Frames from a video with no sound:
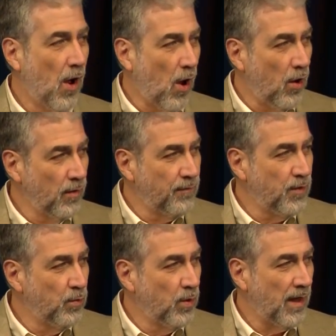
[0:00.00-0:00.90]
All of
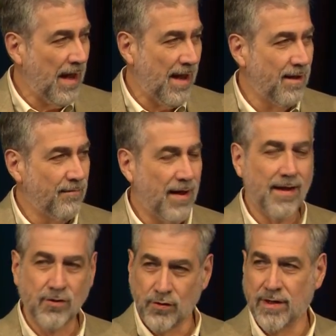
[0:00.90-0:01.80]
you will have
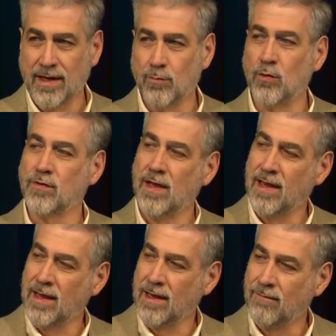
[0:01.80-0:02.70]
at your tables
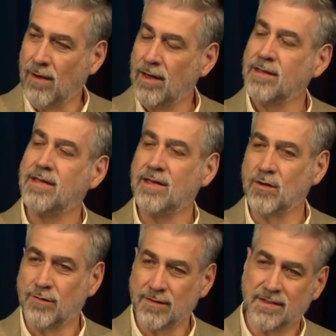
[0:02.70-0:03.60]
a
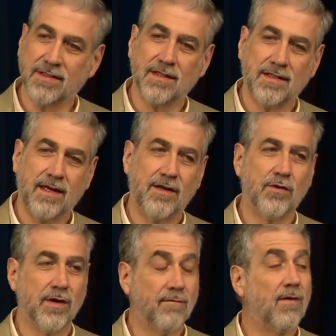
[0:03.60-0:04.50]
volunteer
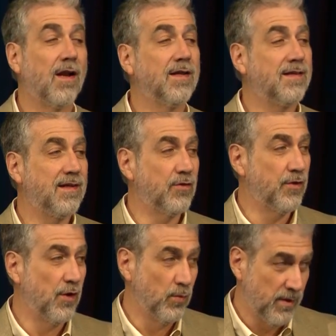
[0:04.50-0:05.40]
facilitator and a volunteer
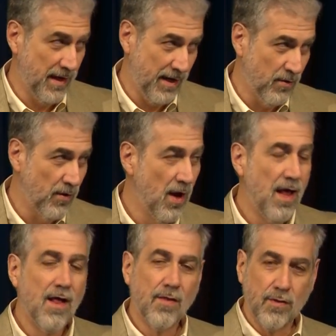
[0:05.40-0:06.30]
note taker.
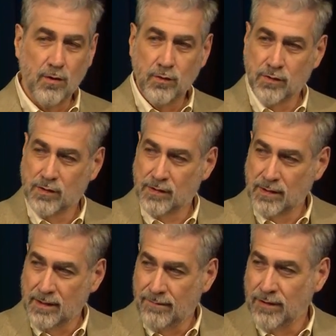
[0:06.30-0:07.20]

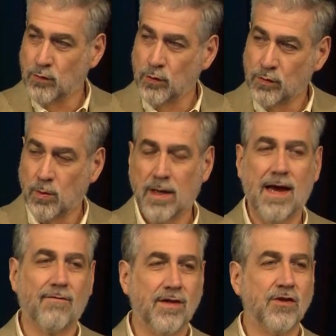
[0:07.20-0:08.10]
Those individuals will
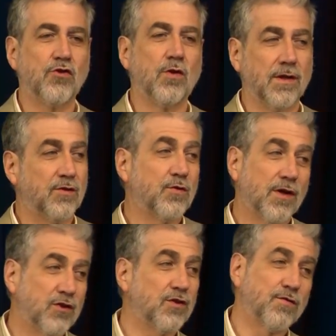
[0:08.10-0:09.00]
have additional
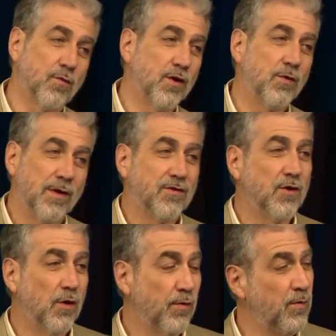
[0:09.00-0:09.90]
instructions for you as
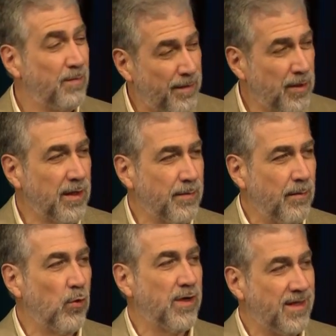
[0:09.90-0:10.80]
you go through, maybe a little
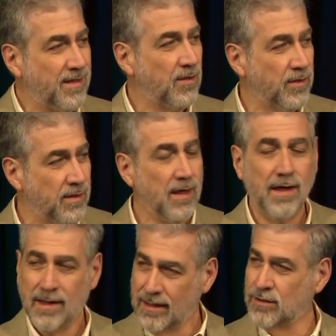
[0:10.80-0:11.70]
bit more detailed
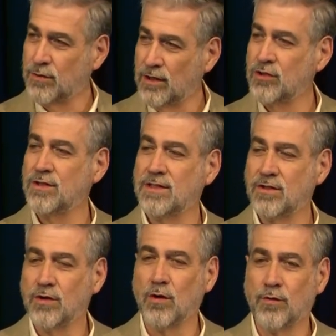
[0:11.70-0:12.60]
instructions
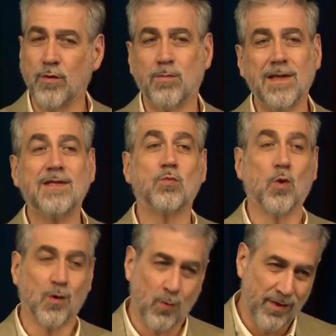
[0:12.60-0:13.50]
as you go through. Please
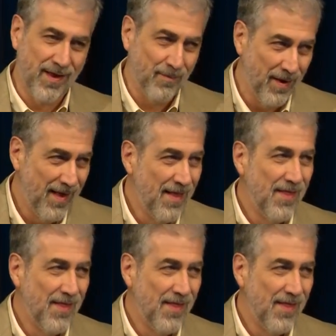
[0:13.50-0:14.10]
work with them.